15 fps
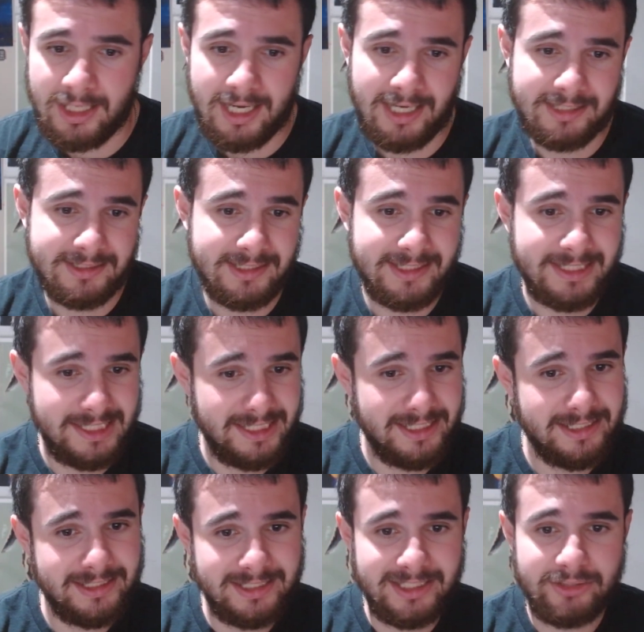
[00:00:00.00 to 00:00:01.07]
As a
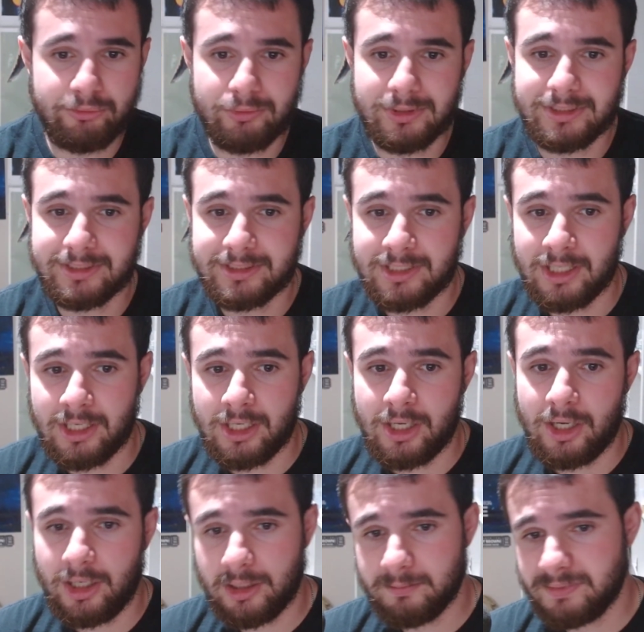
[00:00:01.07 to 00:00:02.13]
kid, he was
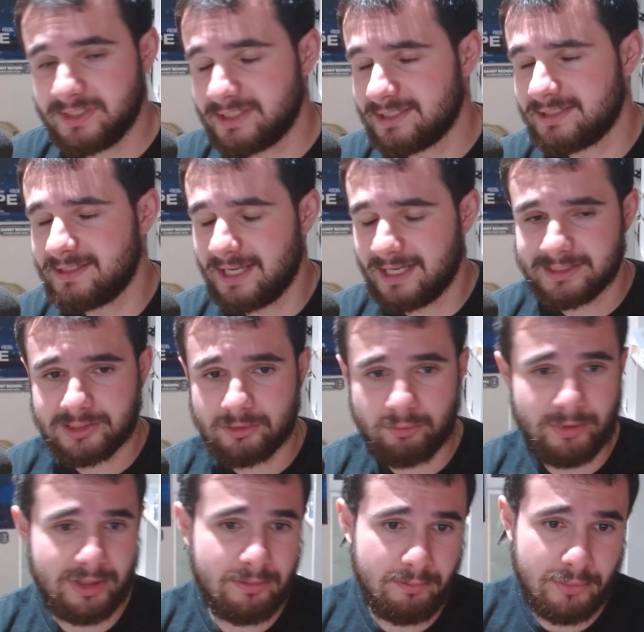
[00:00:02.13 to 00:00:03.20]
obsessed
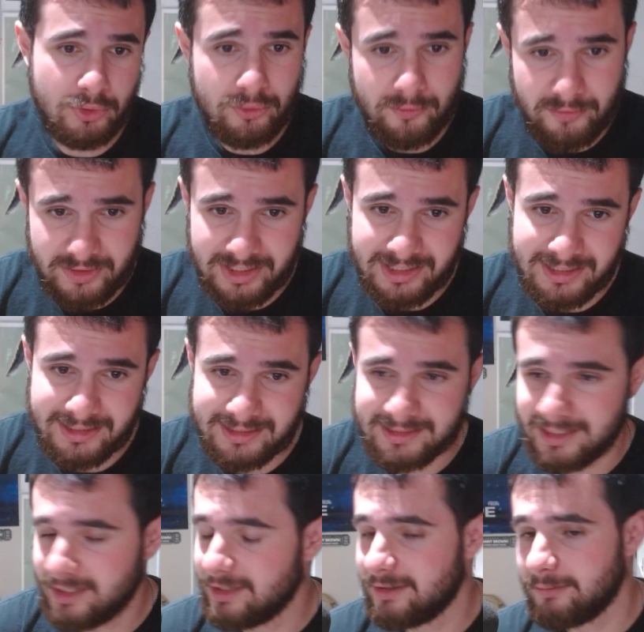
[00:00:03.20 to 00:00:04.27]
with movies
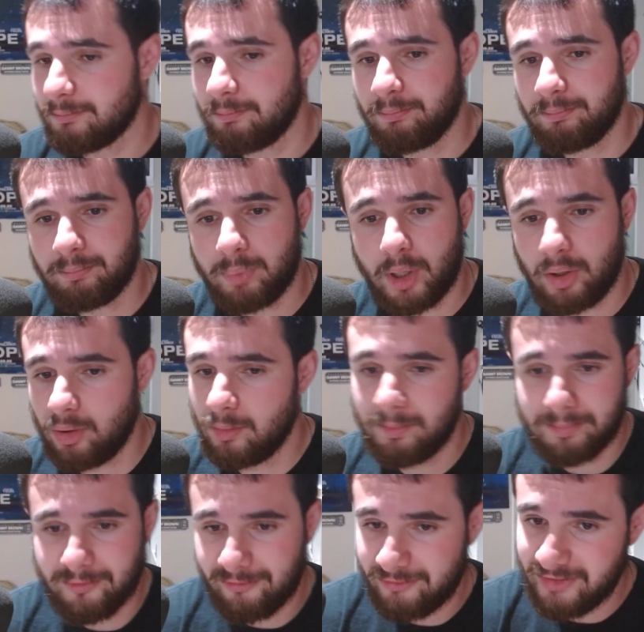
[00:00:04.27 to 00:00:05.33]
and
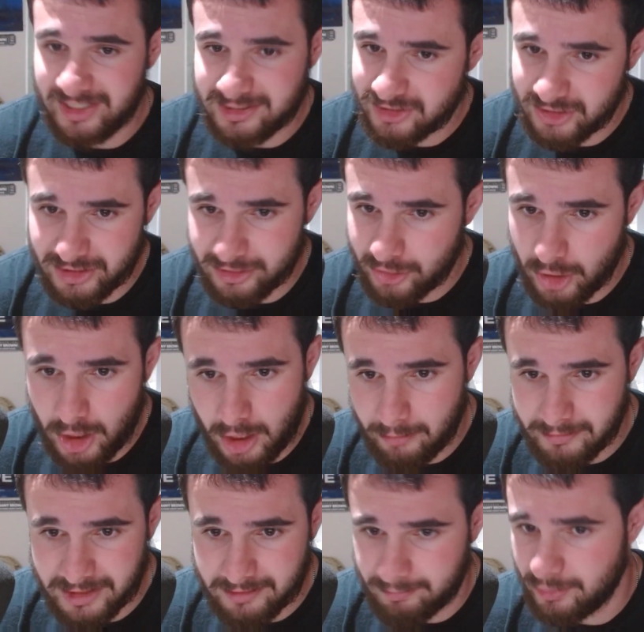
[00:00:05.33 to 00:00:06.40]
pulp fiction
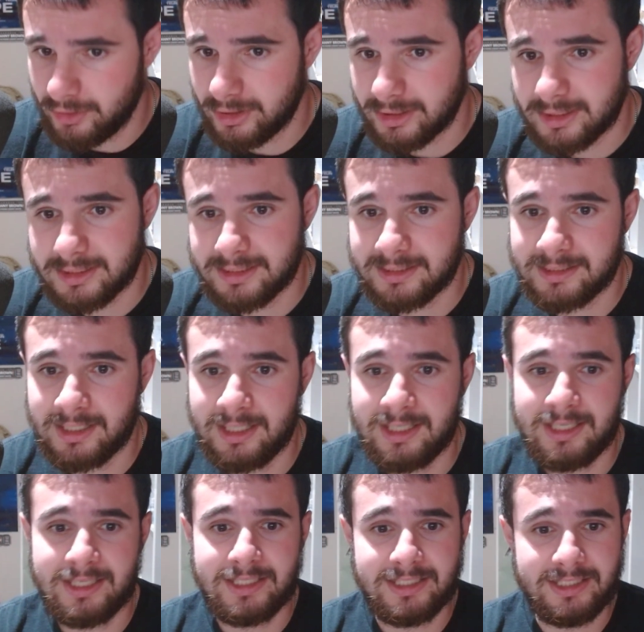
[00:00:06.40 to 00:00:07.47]
comic books.
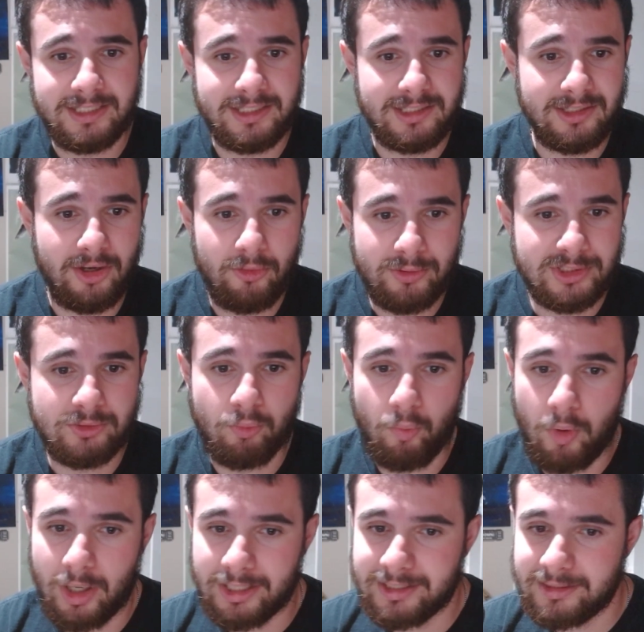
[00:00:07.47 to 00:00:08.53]
He always
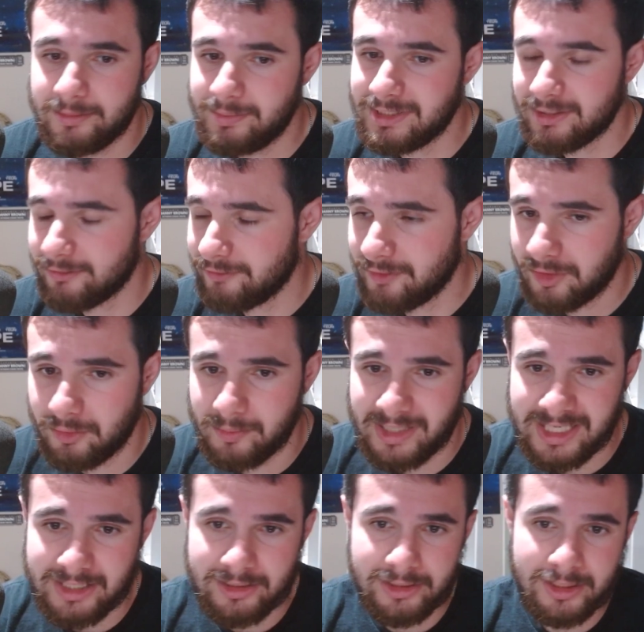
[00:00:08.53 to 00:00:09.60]
wanted to be a
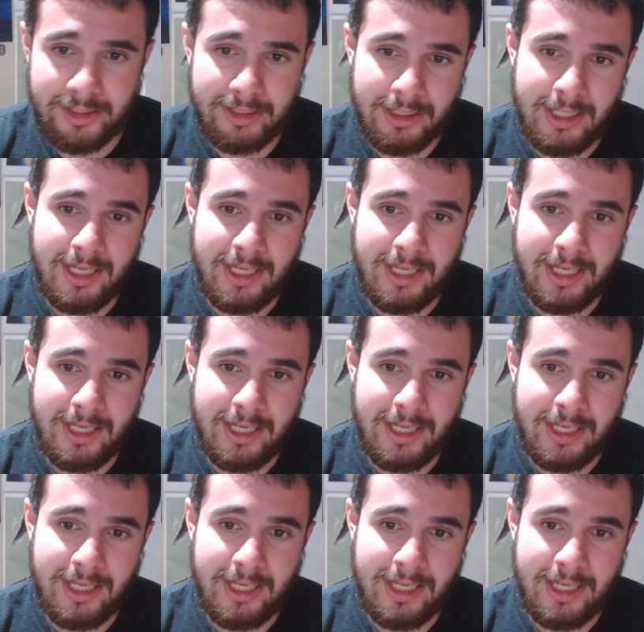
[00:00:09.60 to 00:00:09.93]
filmmaker.